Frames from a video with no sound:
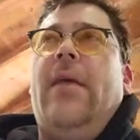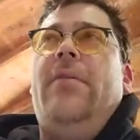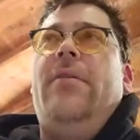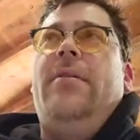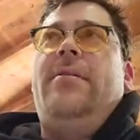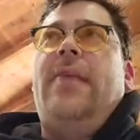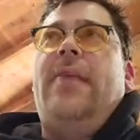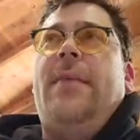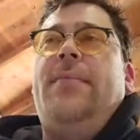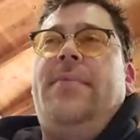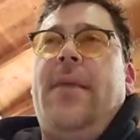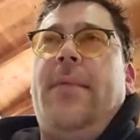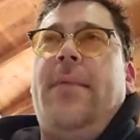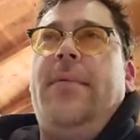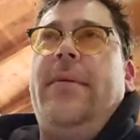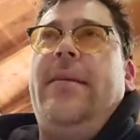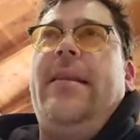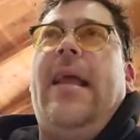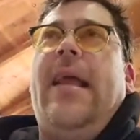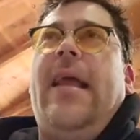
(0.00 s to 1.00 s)
the same
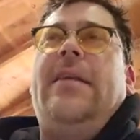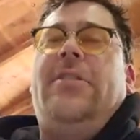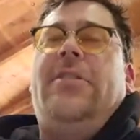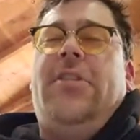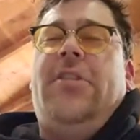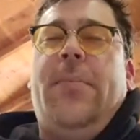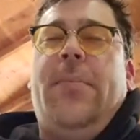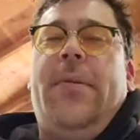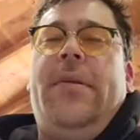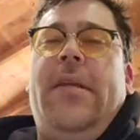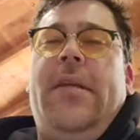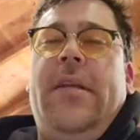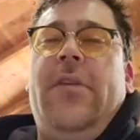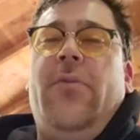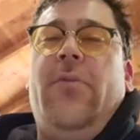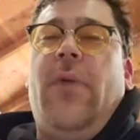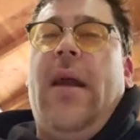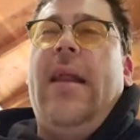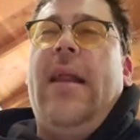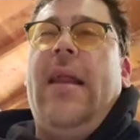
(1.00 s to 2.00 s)
subject and ask GPT to
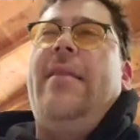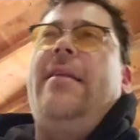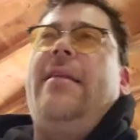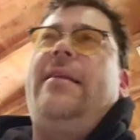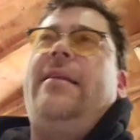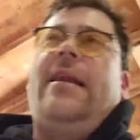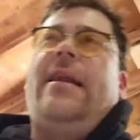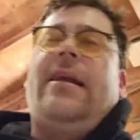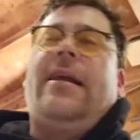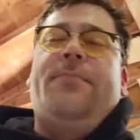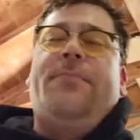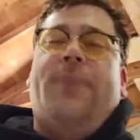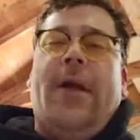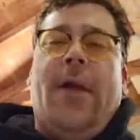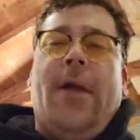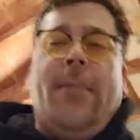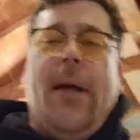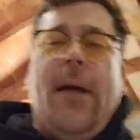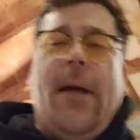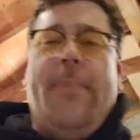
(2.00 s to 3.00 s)
write it, and then kind of
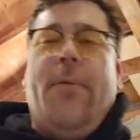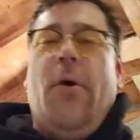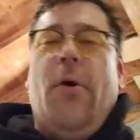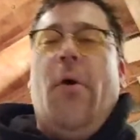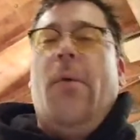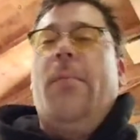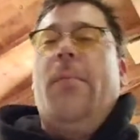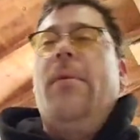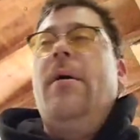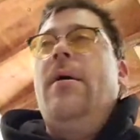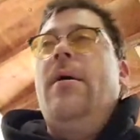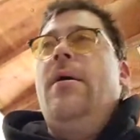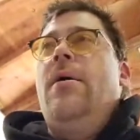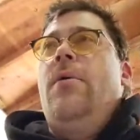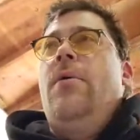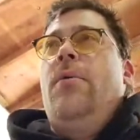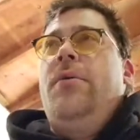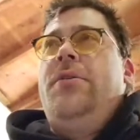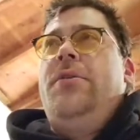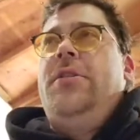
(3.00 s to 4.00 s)
compare my poem
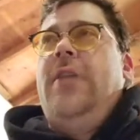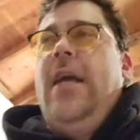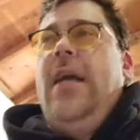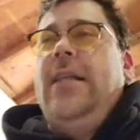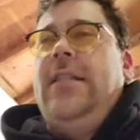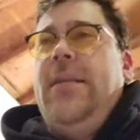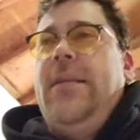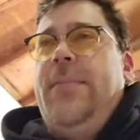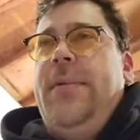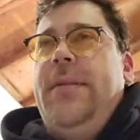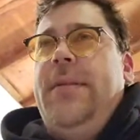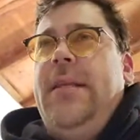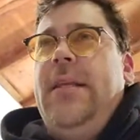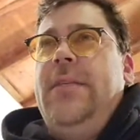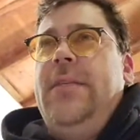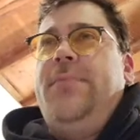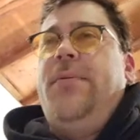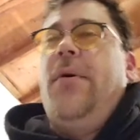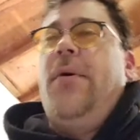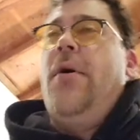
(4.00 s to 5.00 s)
with
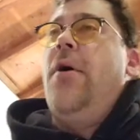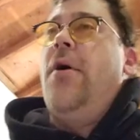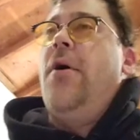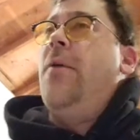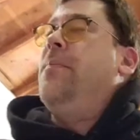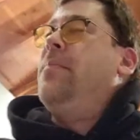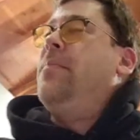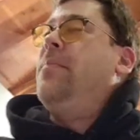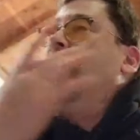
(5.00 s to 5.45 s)
ChatGPT's poem.